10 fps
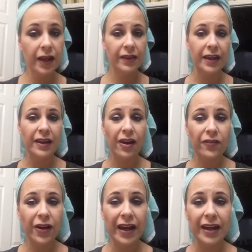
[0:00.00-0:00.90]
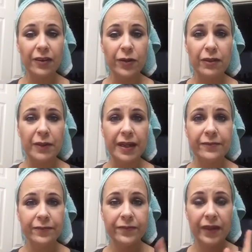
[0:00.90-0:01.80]
Thank y'all for hanging with
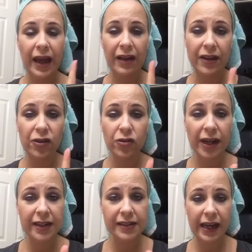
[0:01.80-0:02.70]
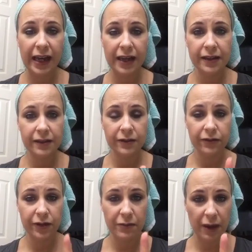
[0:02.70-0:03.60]
me. Have a great day.
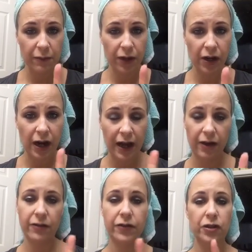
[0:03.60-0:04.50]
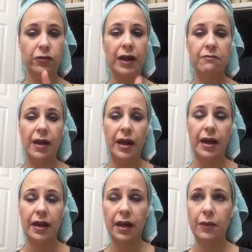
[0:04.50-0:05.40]
Remember, I don't know if you read
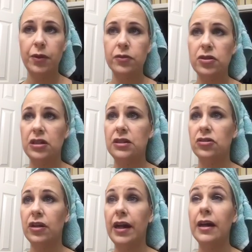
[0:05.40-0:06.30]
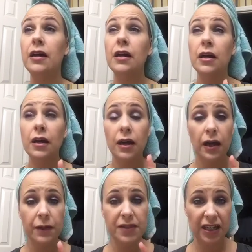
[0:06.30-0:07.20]
my post yesterday.
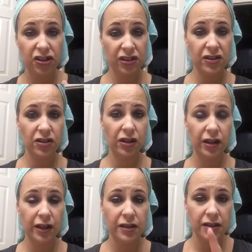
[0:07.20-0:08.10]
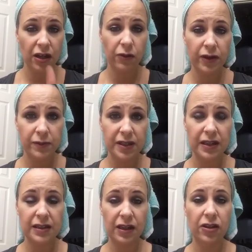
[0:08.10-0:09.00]
Obsessions are good. Start with
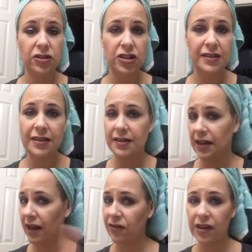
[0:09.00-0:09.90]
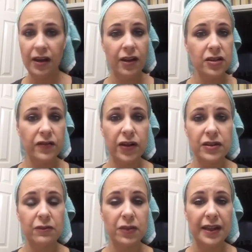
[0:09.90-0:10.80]
obsessing on Jesus and everything else falls
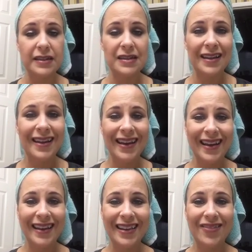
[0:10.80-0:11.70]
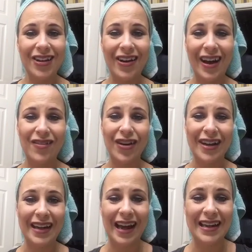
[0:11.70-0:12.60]
in place. I love y'all. Have a great
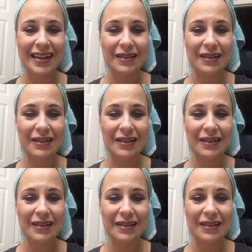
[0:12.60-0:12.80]
day.